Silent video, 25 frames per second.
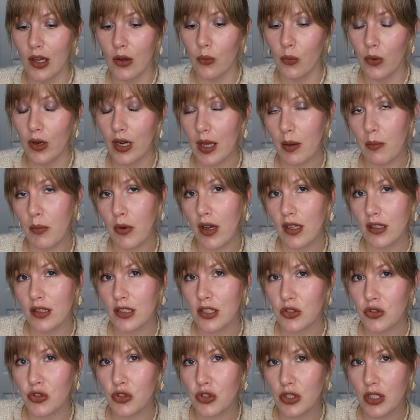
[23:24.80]
what I bought
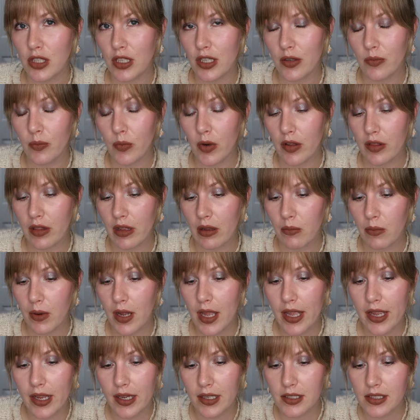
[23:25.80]
this year and where they
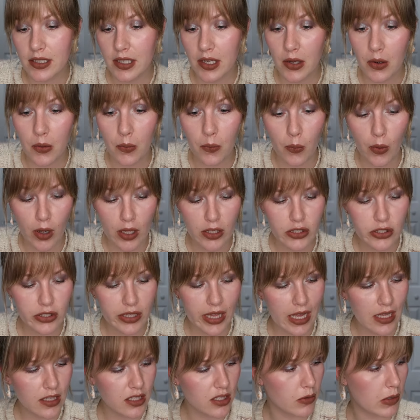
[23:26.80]
ranked, watch
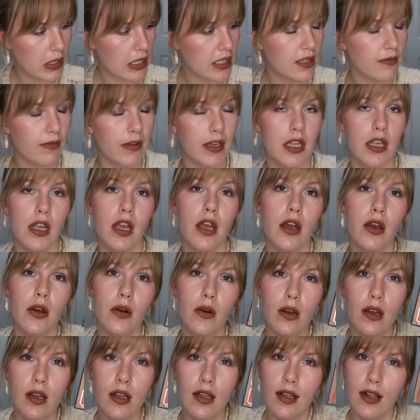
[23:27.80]
last week's
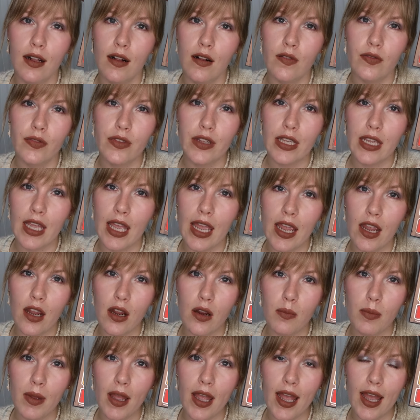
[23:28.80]
video. The
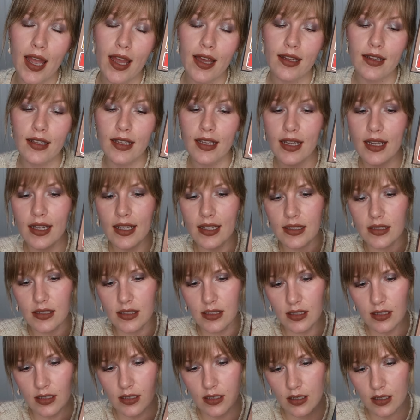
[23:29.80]
Air
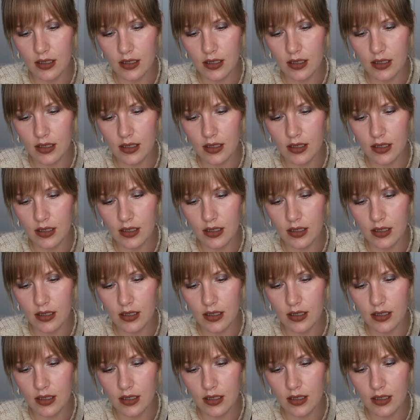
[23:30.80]
palette